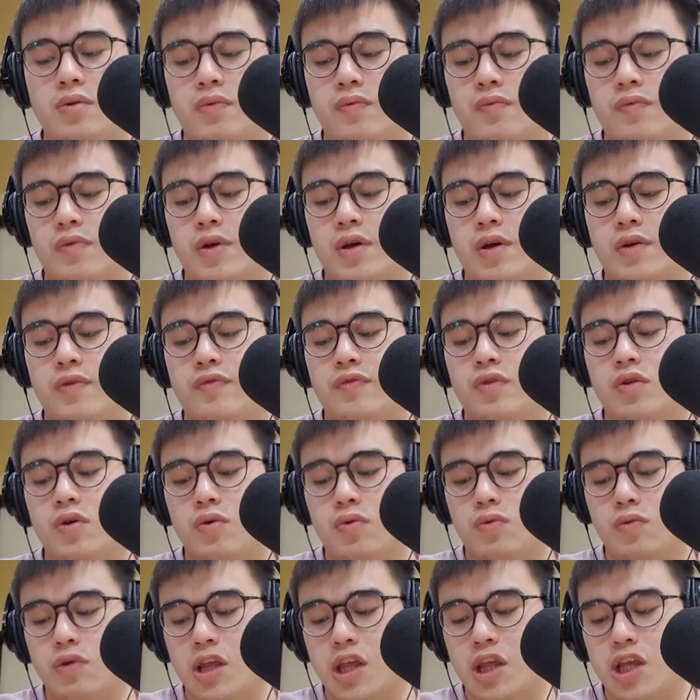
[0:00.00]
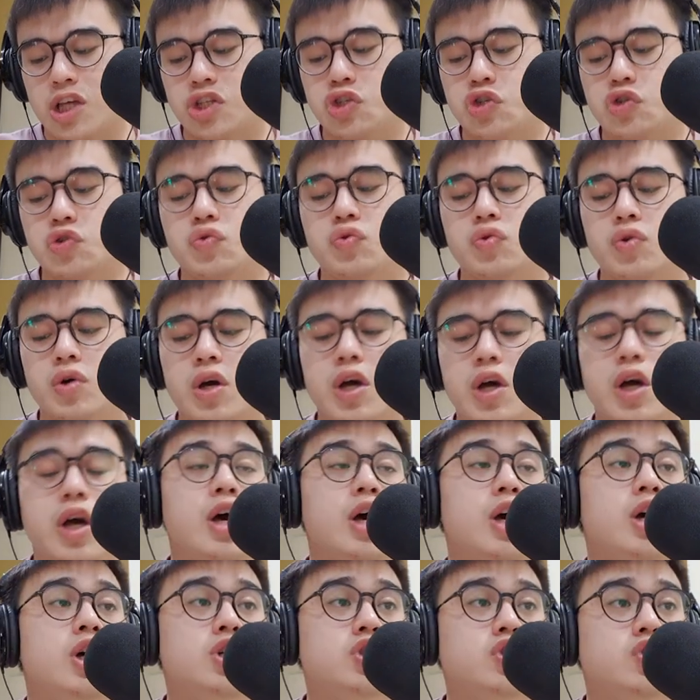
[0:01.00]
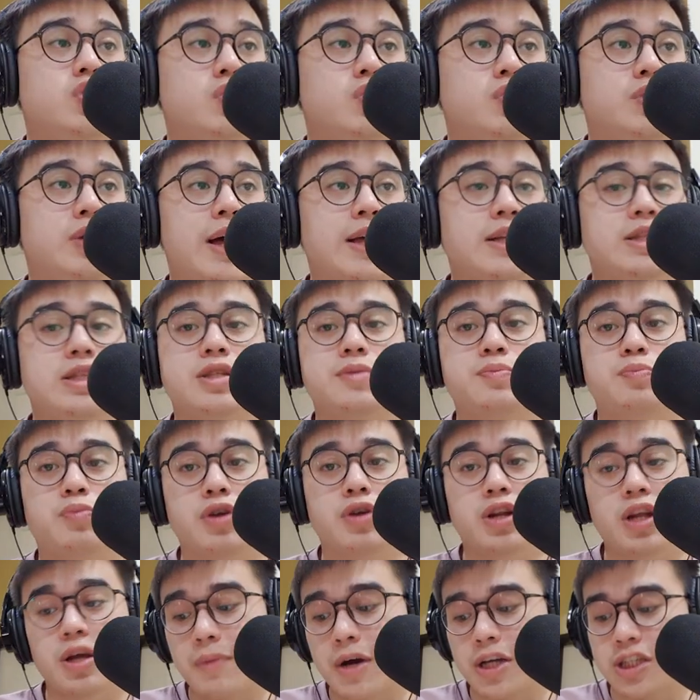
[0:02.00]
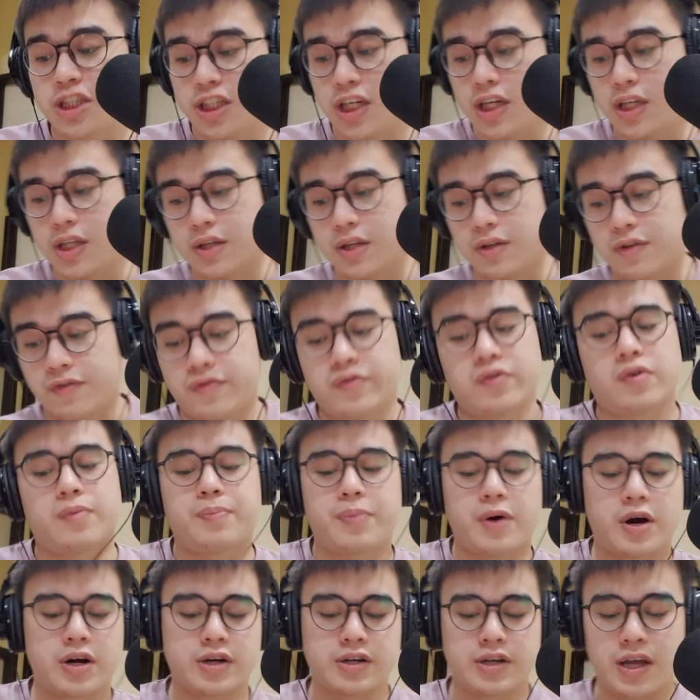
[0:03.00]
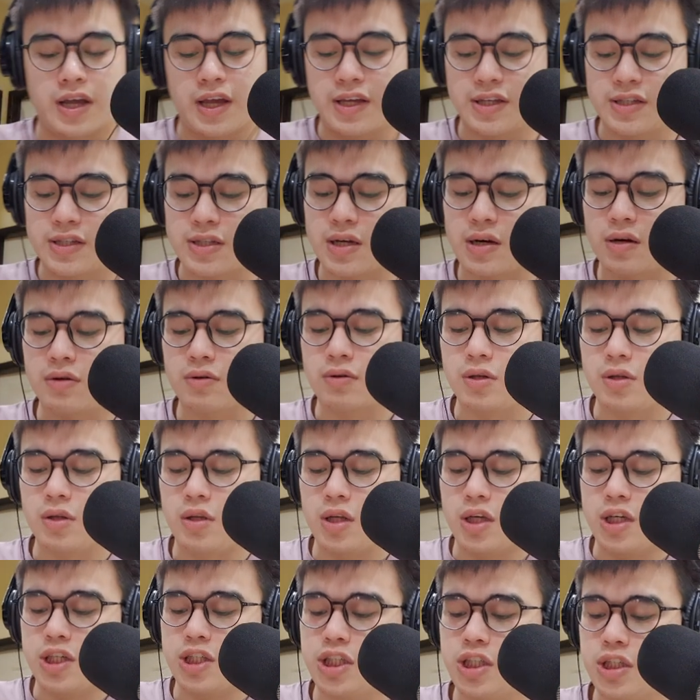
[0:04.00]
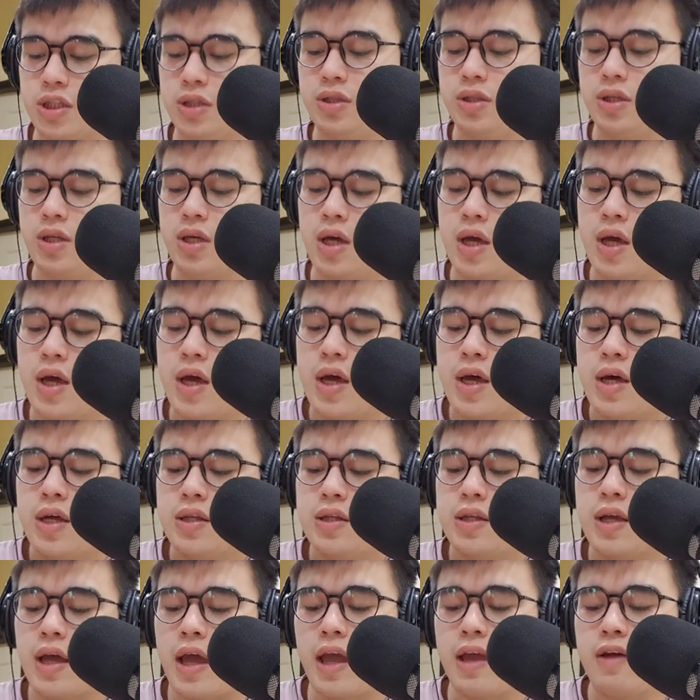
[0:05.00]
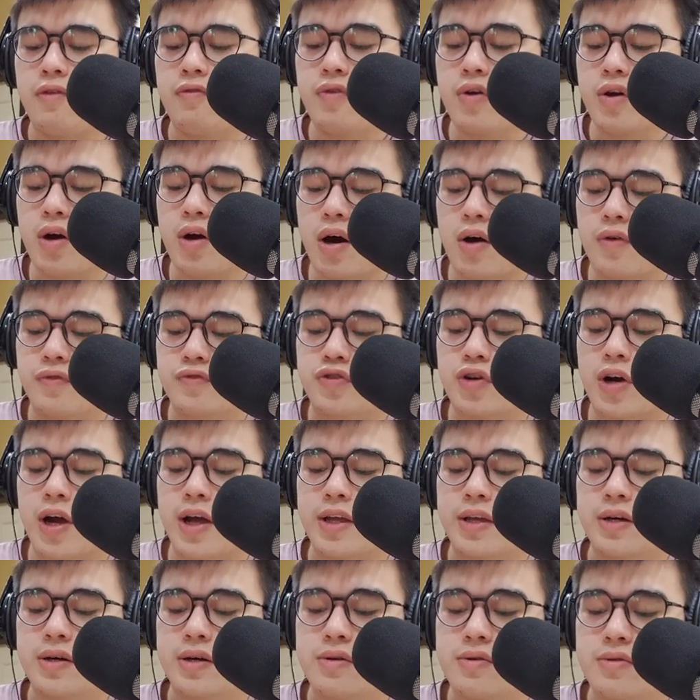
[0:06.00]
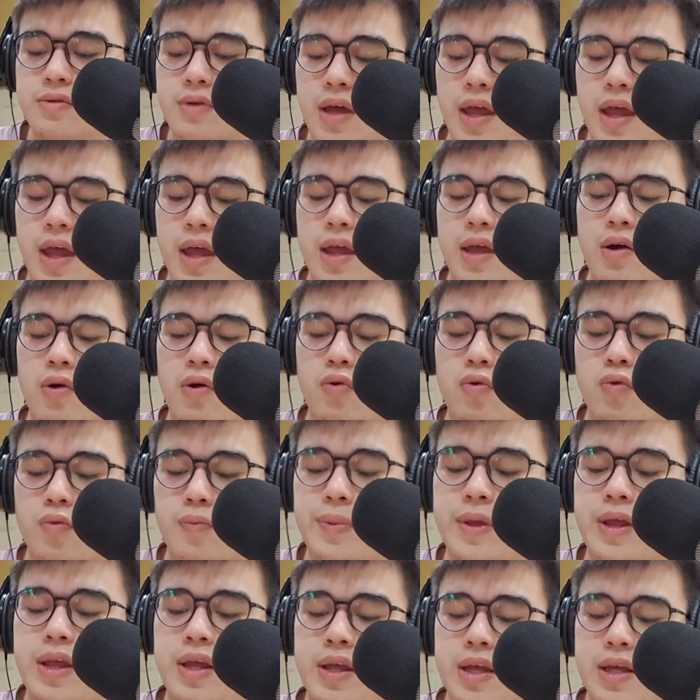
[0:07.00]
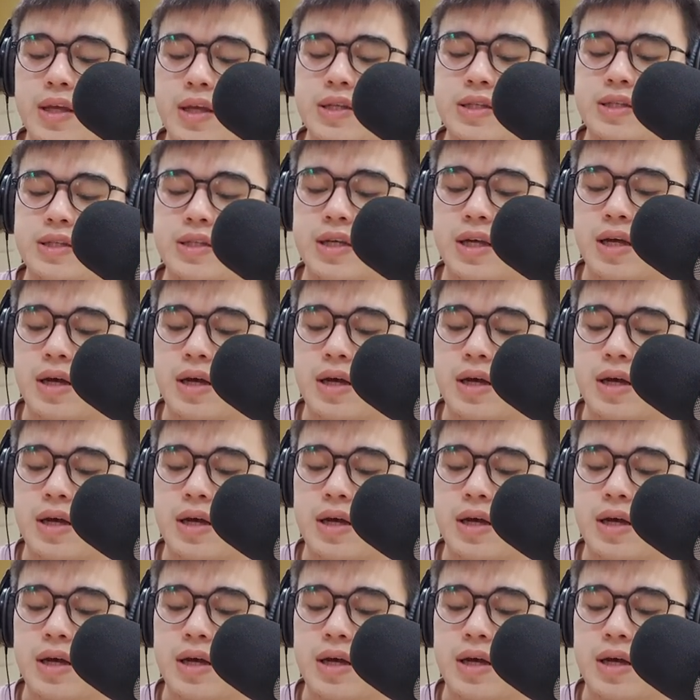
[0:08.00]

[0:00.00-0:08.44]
with no issue. So that's pretty much it for part A's calculation. The area of triangle AOB is